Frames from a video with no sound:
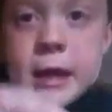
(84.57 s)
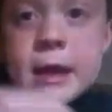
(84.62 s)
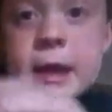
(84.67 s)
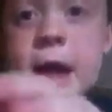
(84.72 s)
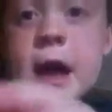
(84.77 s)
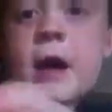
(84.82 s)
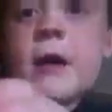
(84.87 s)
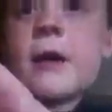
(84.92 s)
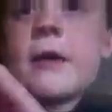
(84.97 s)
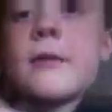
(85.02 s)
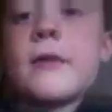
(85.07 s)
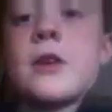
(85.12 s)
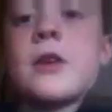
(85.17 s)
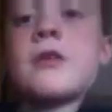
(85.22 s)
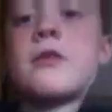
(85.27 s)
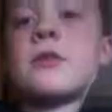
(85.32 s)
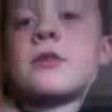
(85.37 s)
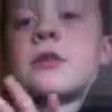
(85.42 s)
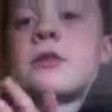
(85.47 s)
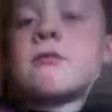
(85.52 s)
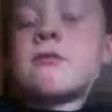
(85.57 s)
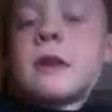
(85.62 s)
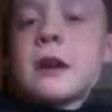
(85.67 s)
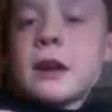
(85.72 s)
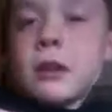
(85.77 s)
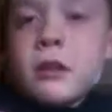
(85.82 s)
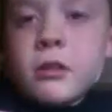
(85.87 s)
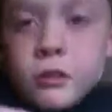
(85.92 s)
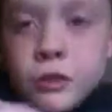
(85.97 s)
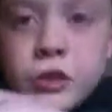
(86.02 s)
Now, if you use
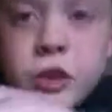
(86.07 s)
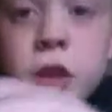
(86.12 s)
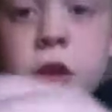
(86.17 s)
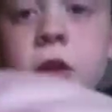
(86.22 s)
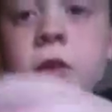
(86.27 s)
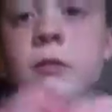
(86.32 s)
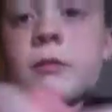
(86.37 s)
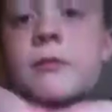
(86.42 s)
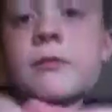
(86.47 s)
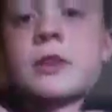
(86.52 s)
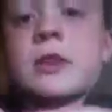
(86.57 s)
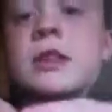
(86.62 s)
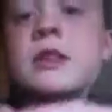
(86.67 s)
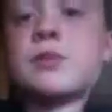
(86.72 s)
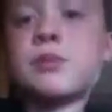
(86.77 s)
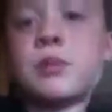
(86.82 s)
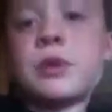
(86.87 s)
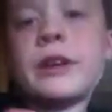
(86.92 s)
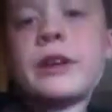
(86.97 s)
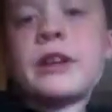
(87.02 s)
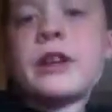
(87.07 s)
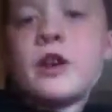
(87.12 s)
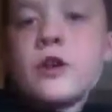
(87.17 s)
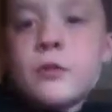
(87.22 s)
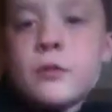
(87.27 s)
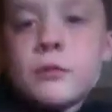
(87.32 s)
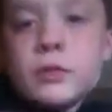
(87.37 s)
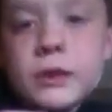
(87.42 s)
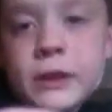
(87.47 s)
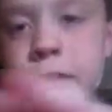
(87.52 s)
regular dough, this is
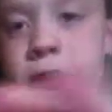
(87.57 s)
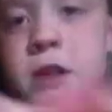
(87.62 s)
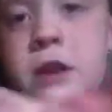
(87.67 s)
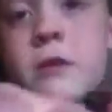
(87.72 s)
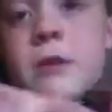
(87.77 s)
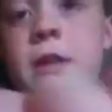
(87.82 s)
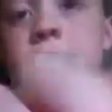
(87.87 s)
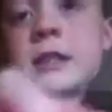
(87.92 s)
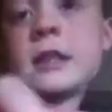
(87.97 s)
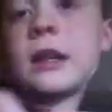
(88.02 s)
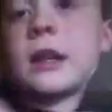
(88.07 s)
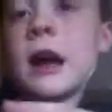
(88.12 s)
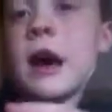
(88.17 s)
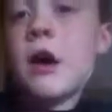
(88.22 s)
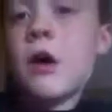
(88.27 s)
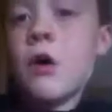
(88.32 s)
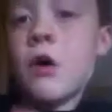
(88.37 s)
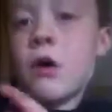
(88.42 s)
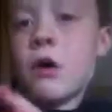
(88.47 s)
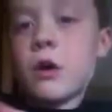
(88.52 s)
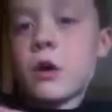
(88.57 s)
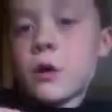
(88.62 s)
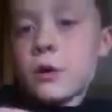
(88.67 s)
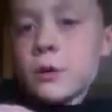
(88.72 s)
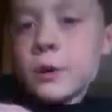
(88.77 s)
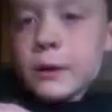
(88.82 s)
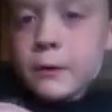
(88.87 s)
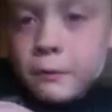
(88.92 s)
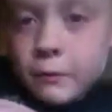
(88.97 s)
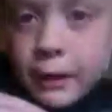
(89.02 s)
Play-Doh, and Play-Doh is a lot harder
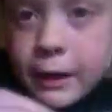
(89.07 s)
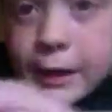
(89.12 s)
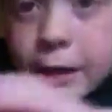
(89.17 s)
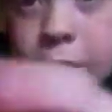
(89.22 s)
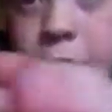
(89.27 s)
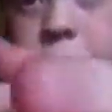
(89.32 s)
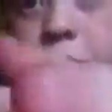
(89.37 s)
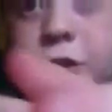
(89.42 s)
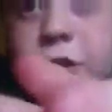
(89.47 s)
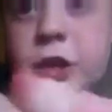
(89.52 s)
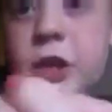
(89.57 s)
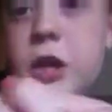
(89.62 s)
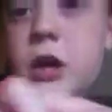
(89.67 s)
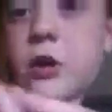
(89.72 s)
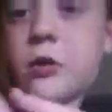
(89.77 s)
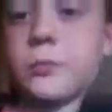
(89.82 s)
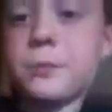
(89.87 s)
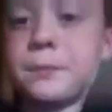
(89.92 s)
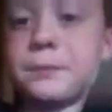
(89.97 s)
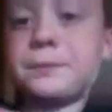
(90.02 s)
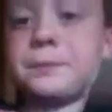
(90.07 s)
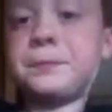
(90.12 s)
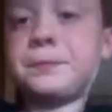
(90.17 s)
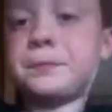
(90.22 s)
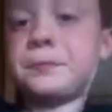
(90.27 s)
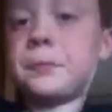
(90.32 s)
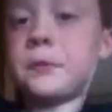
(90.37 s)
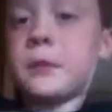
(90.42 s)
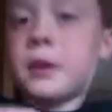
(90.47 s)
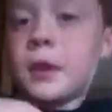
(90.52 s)
than regular dough.
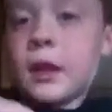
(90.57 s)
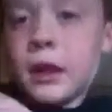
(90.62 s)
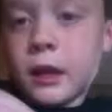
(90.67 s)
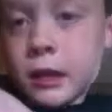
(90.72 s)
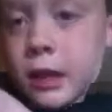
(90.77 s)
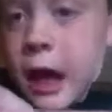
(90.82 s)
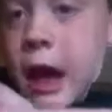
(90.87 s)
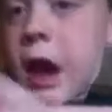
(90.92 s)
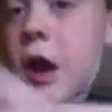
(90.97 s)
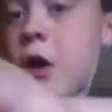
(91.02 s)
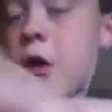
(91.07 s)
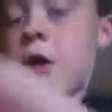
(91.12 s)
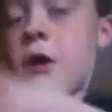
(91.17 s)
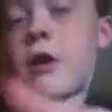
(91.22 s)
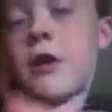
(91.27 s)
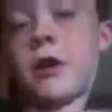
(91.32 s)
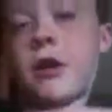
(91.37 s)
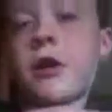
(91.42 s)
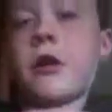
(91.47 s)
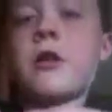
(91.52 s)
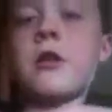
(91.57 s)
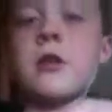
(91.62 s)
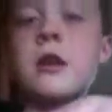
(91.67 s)
A lot harder.